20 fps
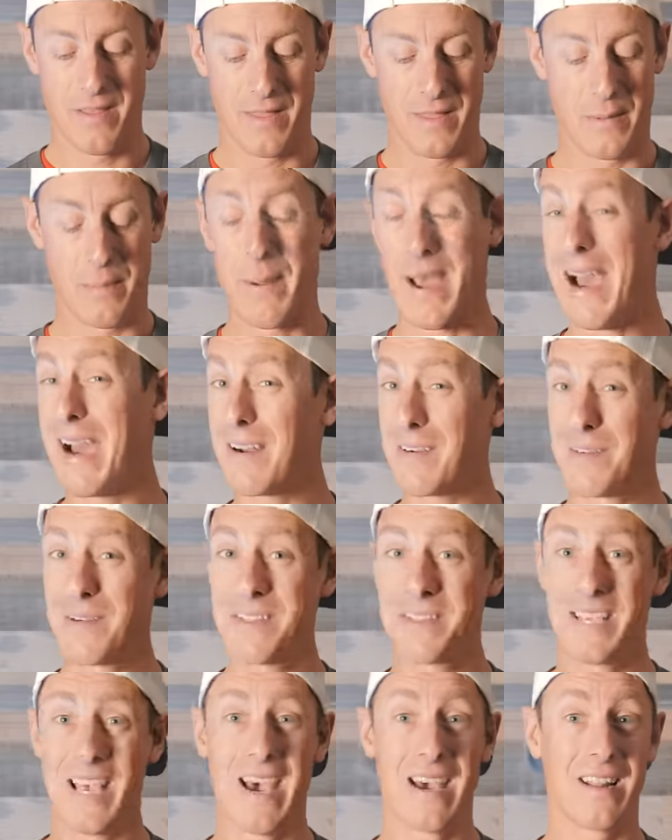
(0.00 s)
Their
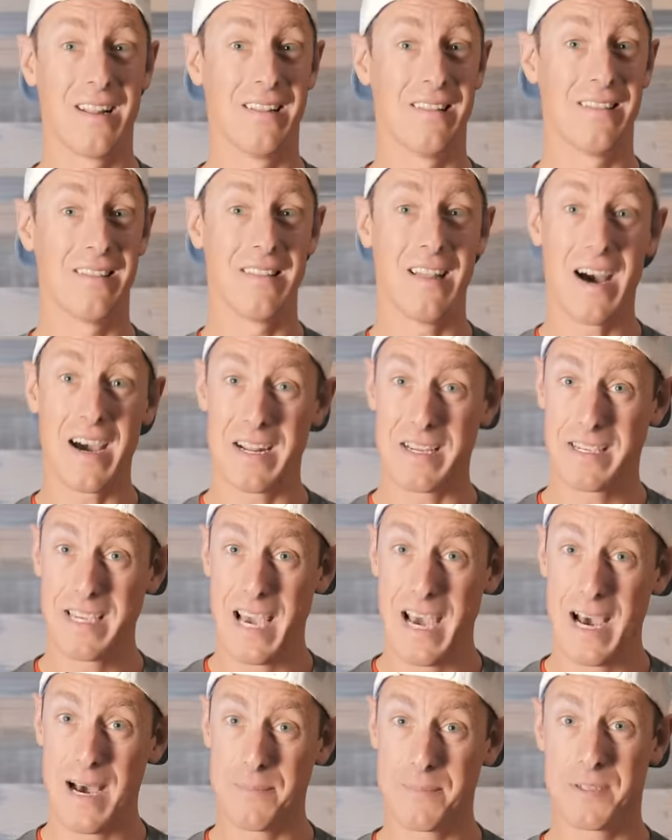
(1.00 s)
patterns had a lot of
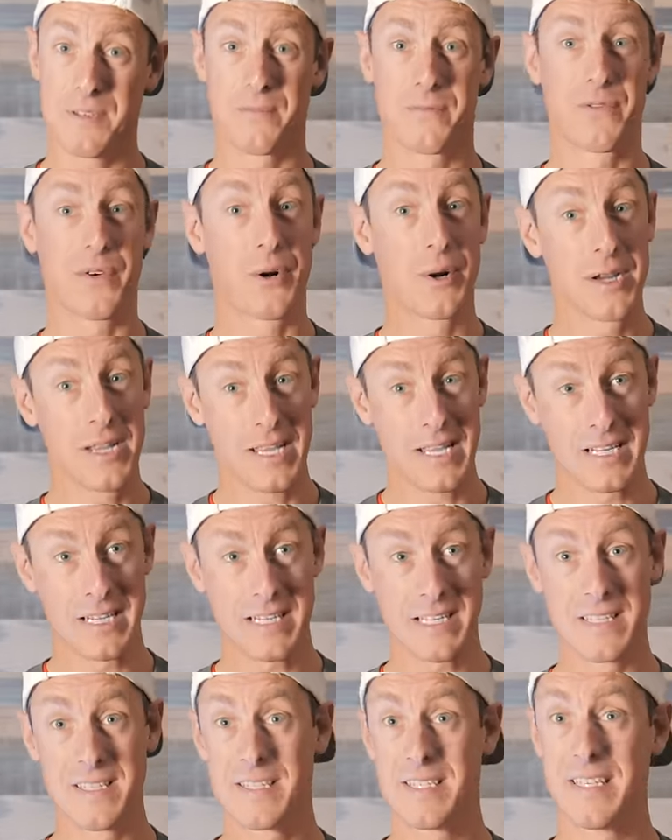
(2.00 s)
gaps, very
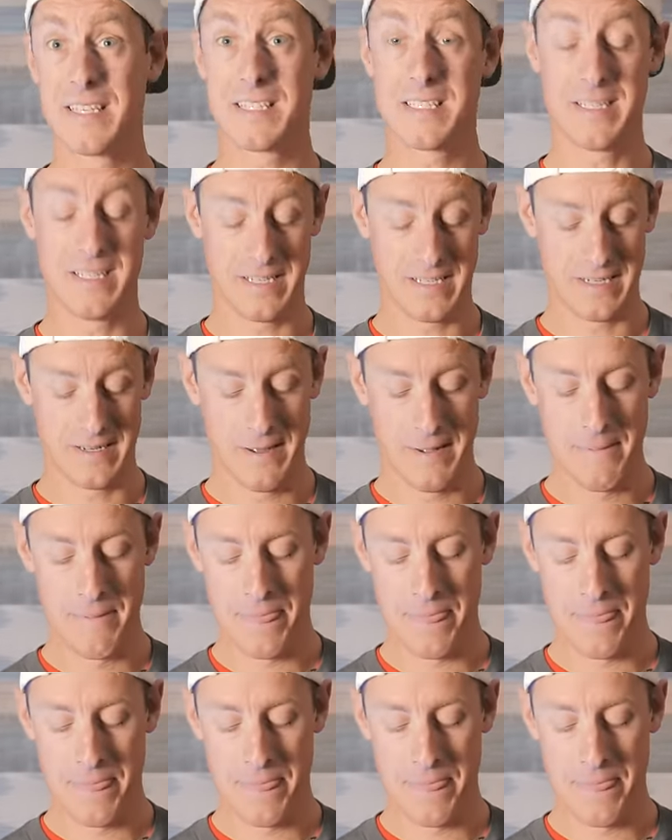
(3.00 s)
inconsistent.